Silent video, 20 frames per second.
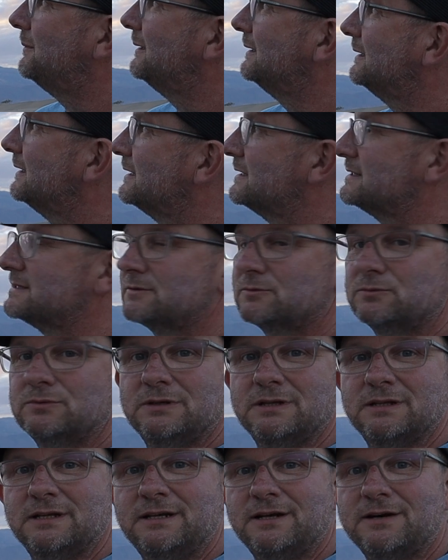and there's a
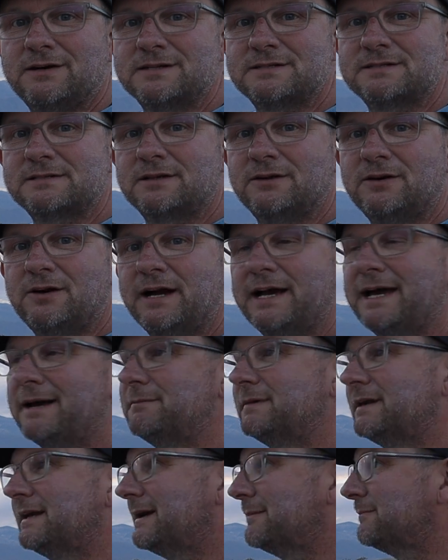really nice sky
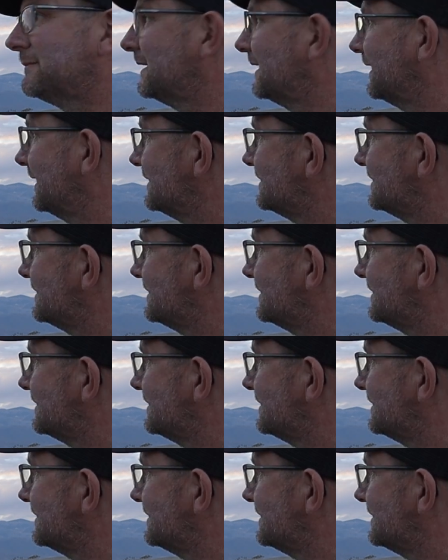happening up there.